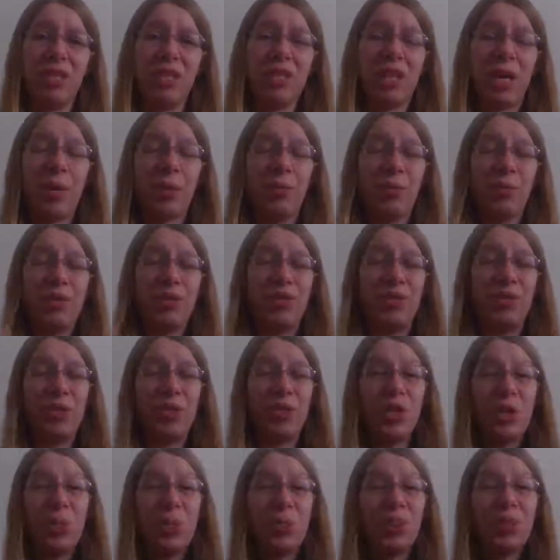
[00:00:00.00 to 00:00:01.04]
That would be
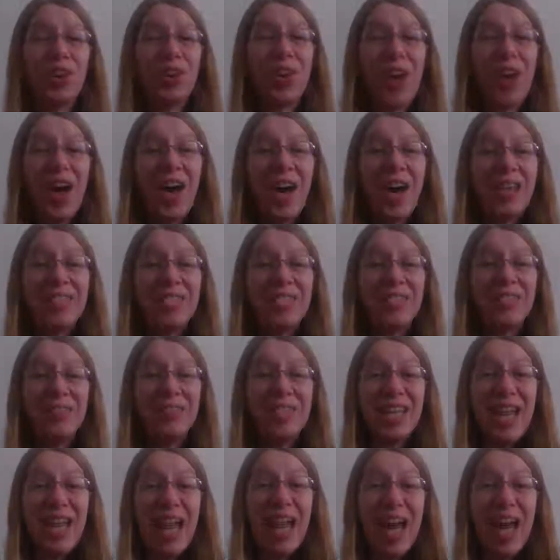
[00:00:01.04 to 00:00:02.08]
super awesome
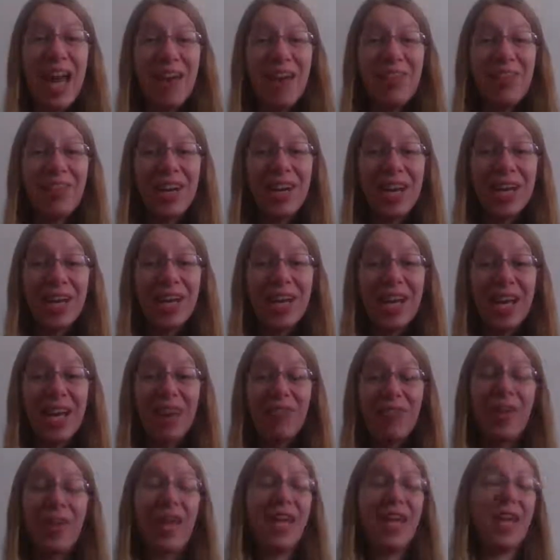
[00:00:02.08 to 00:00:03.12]
to have right now.
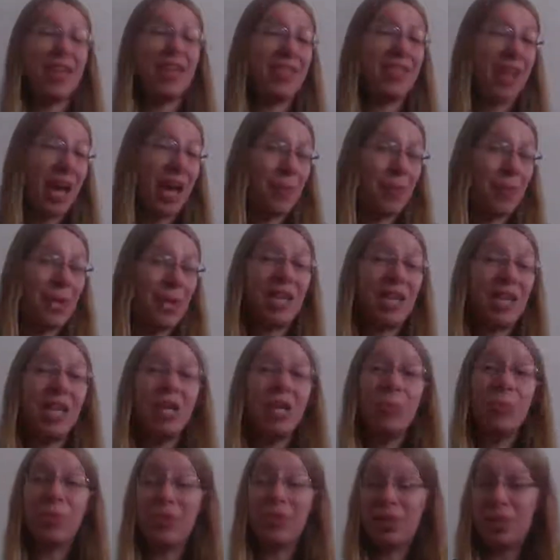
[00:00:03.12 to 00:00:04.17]
If I had that much,
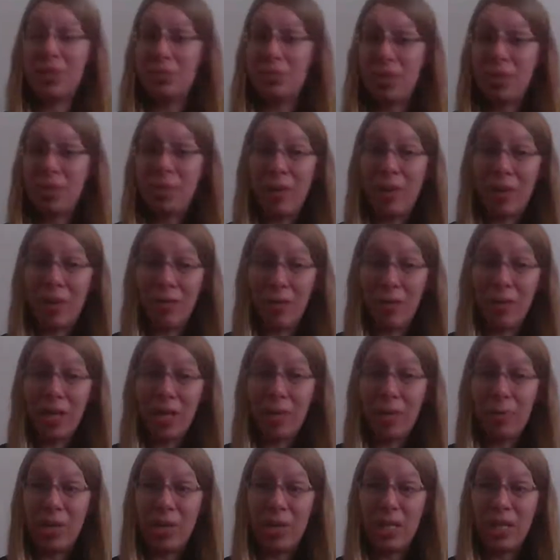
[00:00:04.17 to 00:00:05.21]
plus the money back from my
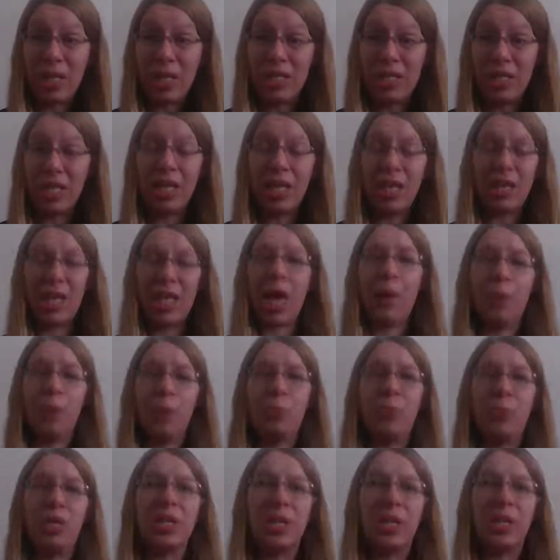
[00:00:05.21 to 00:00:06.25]
CommandCon ticket, that
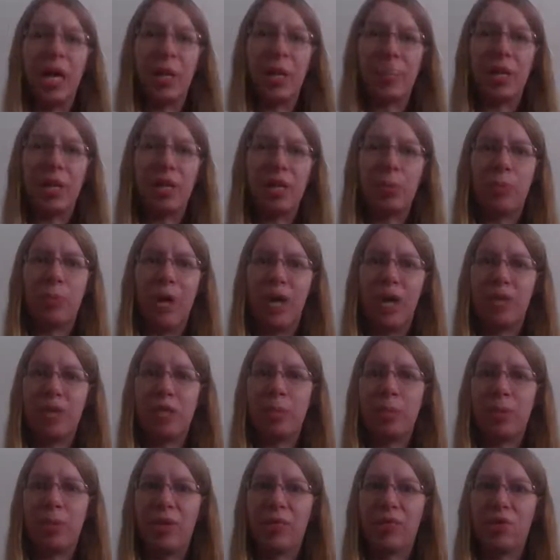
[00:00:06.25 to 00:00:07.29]
would be like my
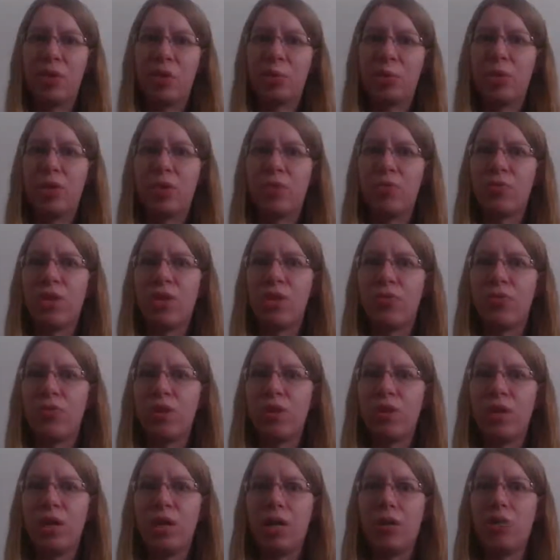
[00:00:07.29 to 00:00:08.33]
deposit, my first month rent
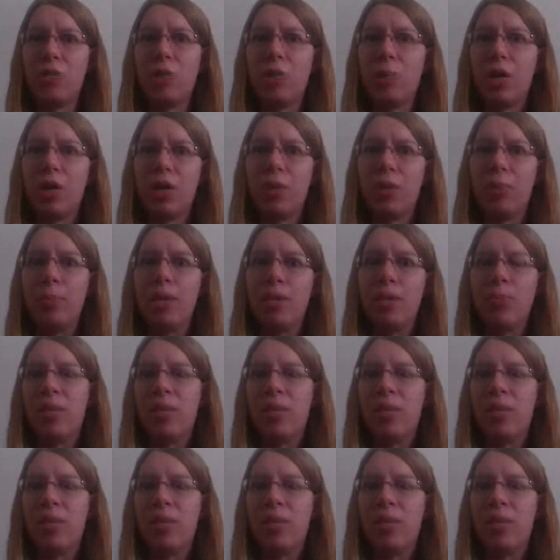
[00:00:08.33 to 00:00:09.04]
for a new apartment